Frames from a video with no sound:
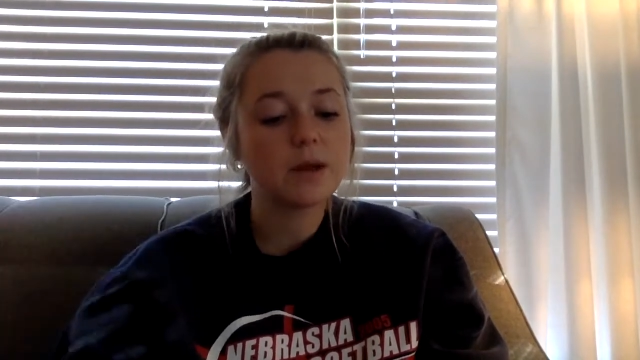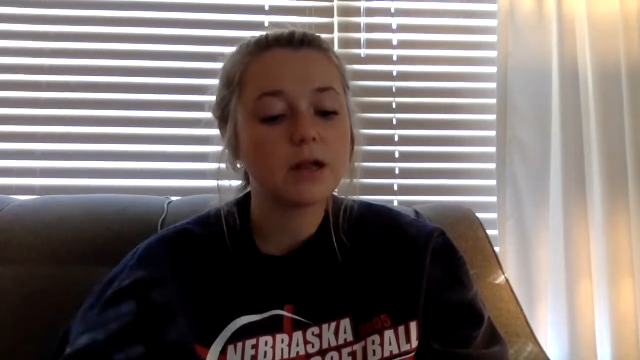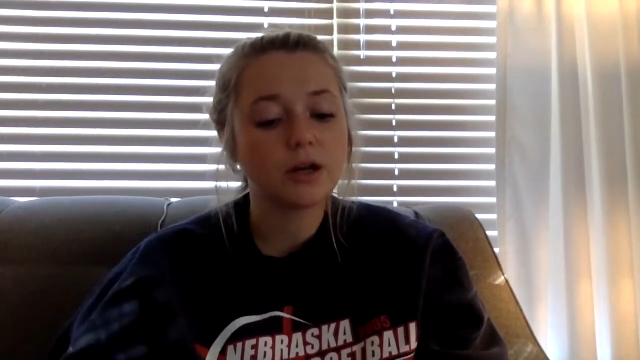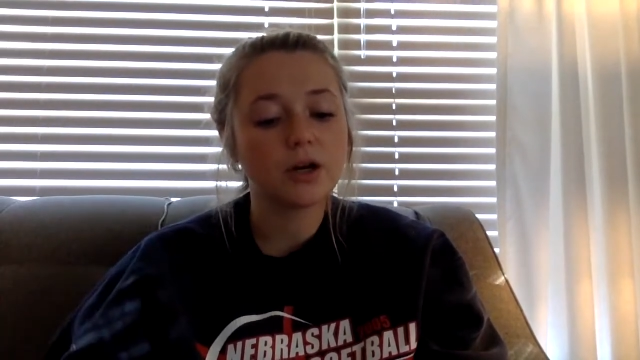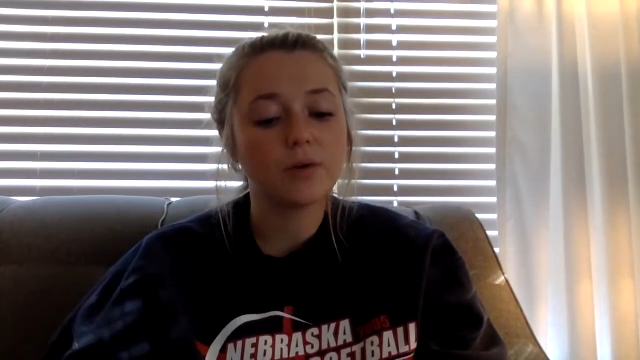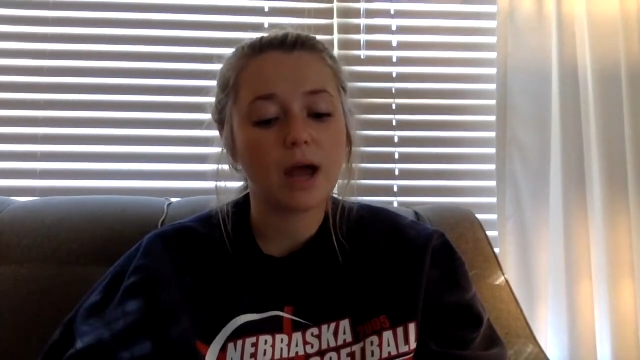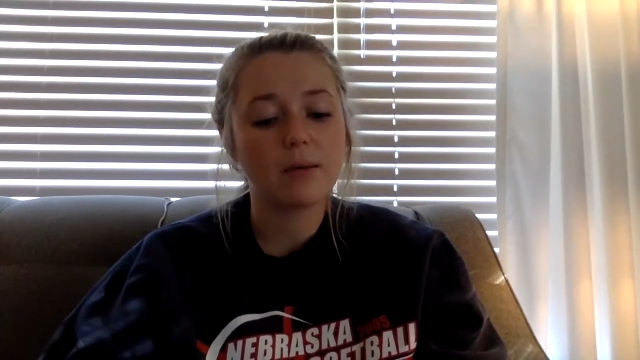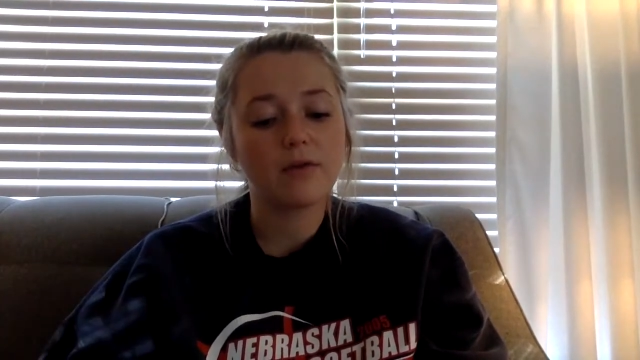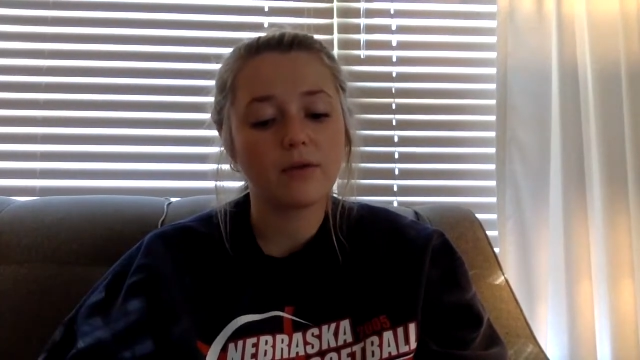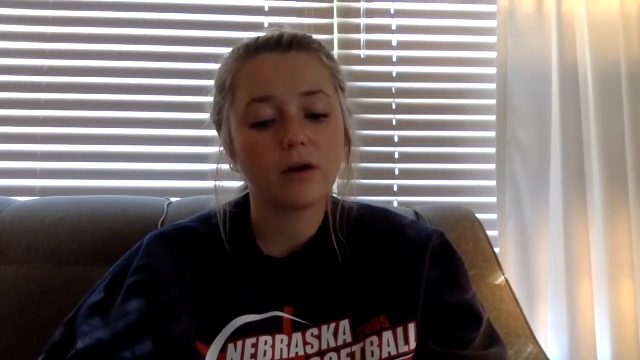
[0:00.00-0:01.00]
be cleared away
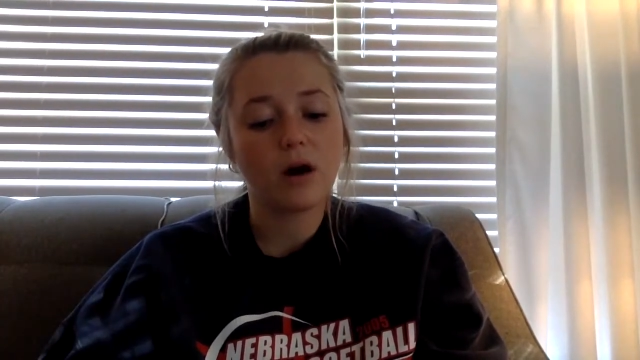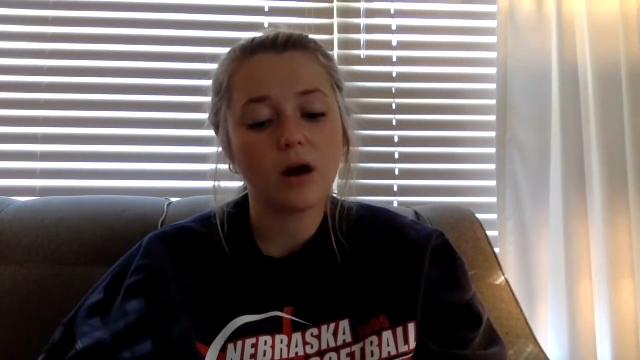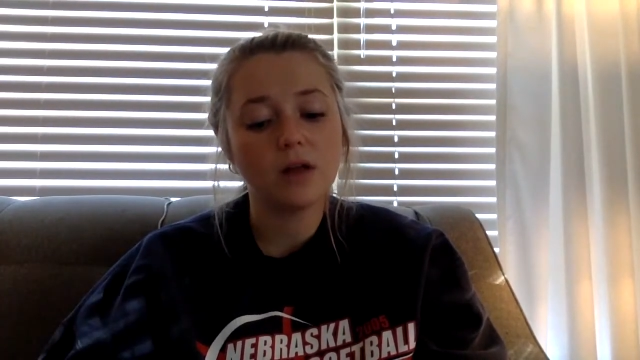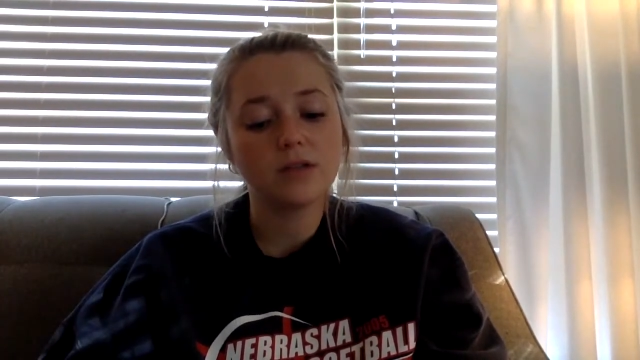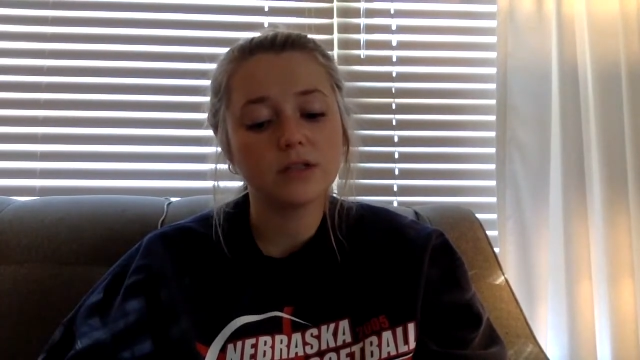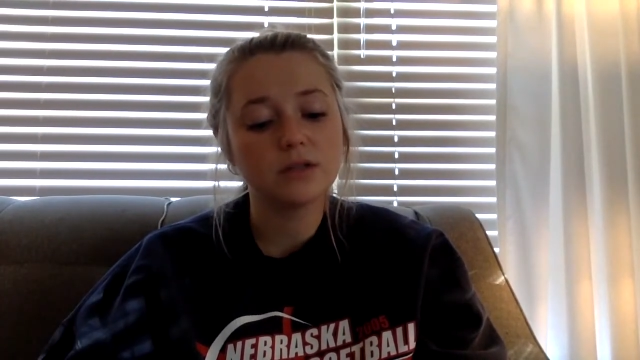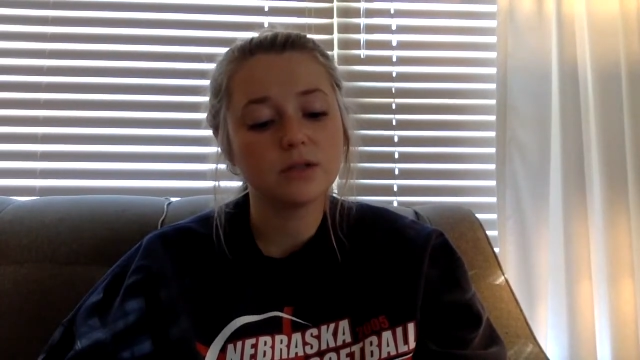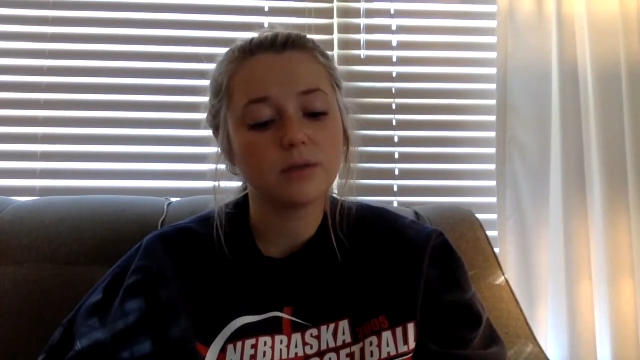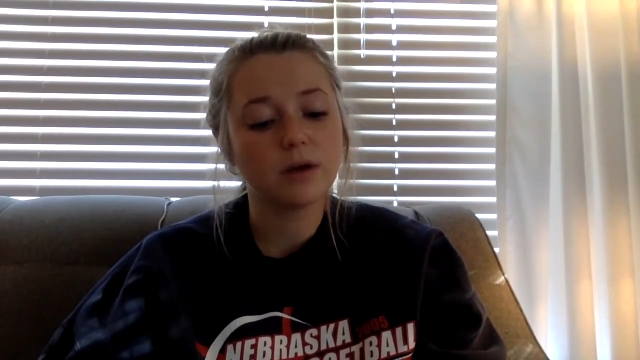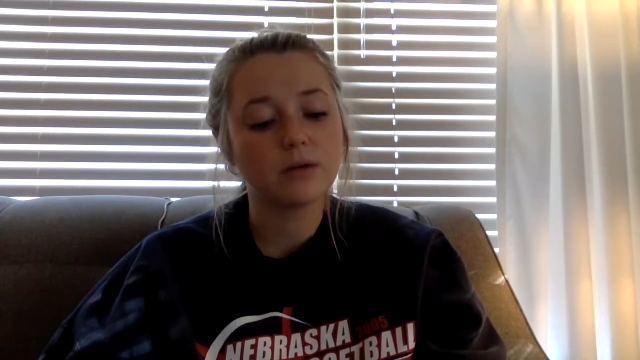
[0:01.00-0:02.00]
before all of Sue's
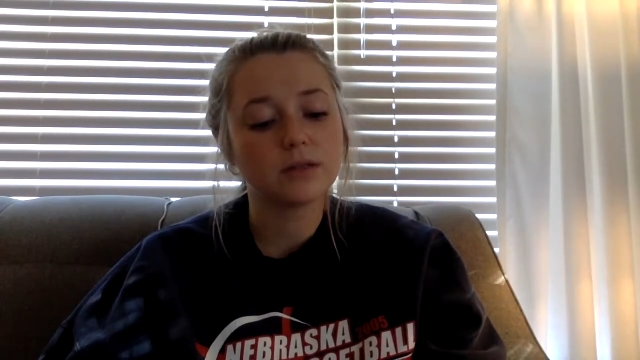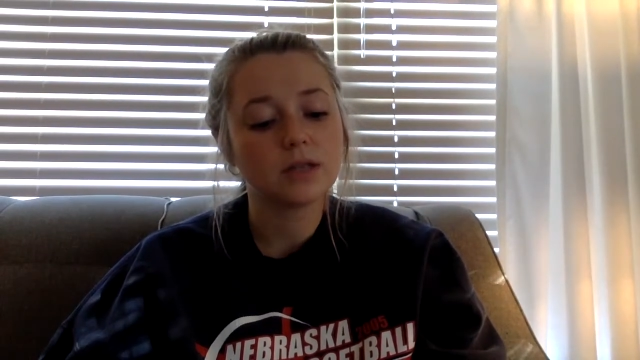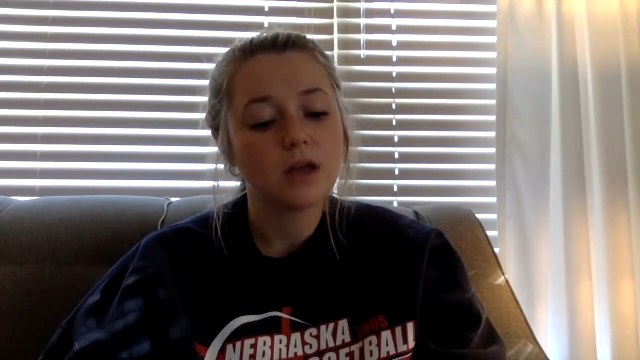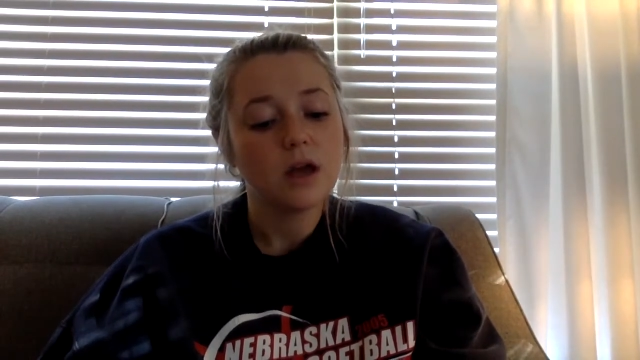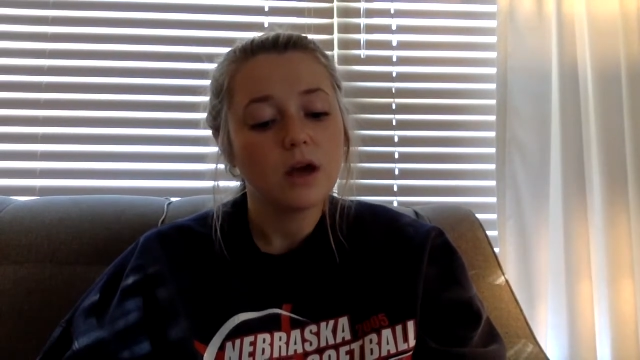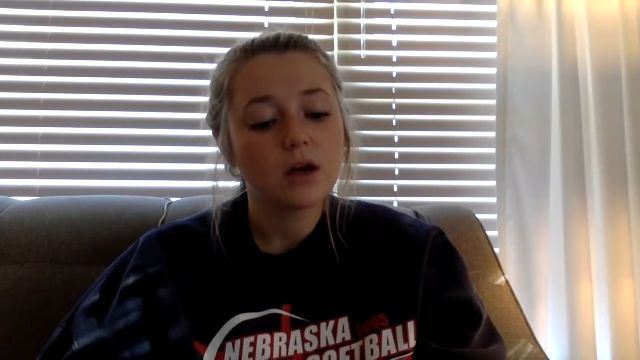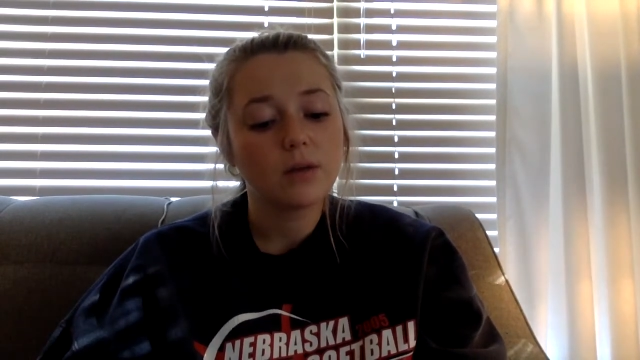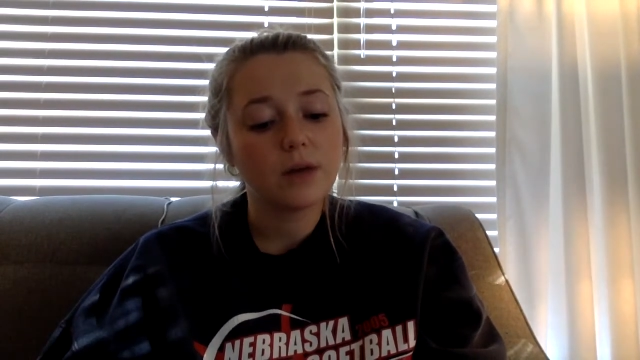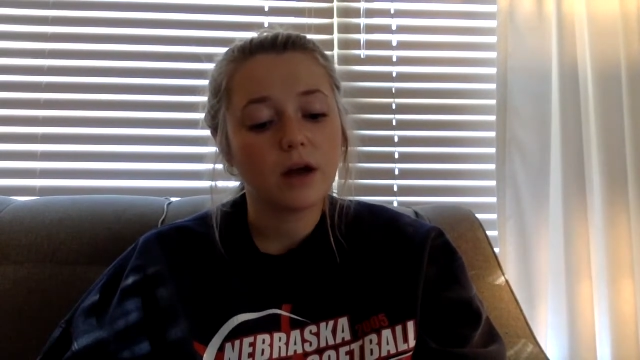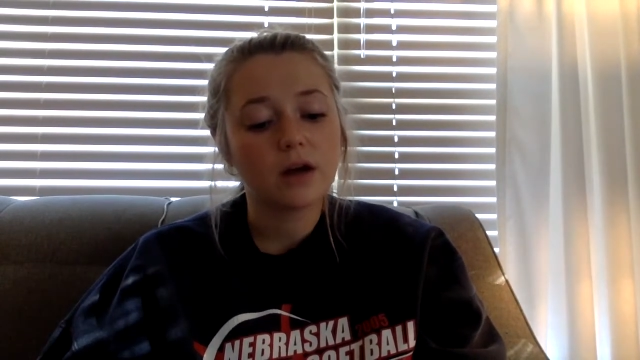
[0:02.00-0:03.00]
bones could
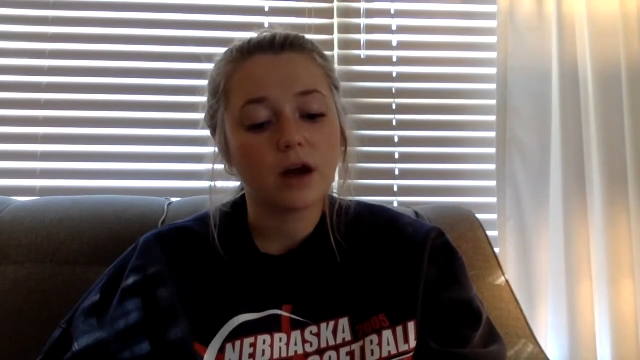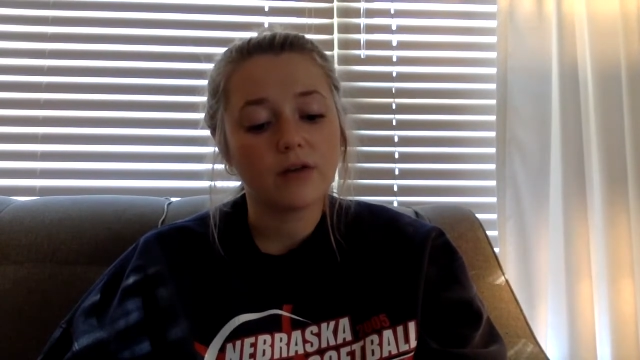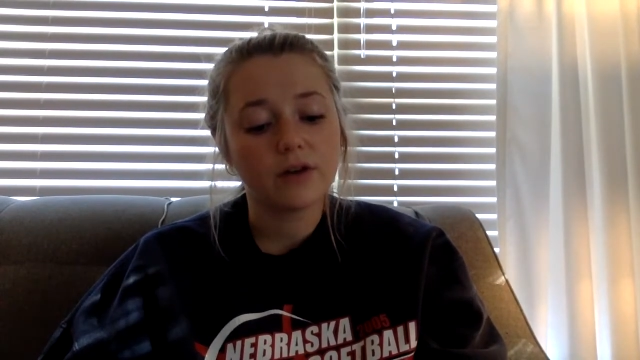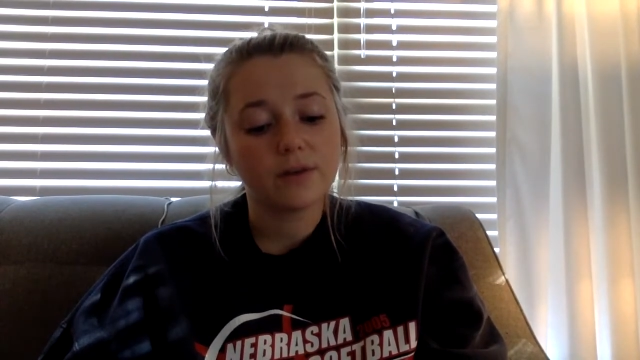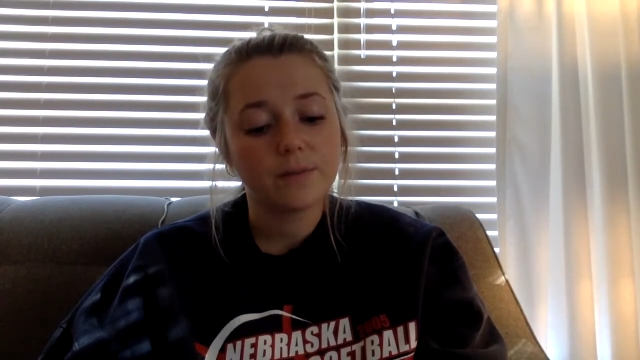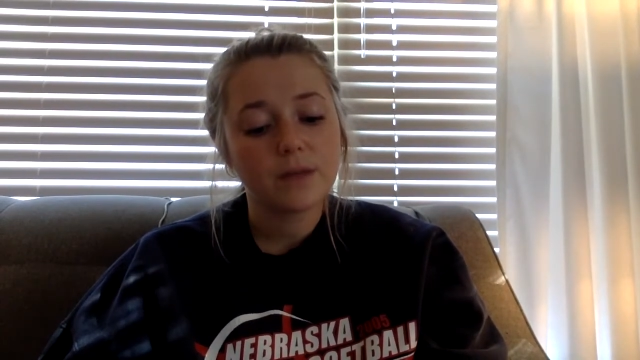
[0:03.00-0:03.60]
be uncovered.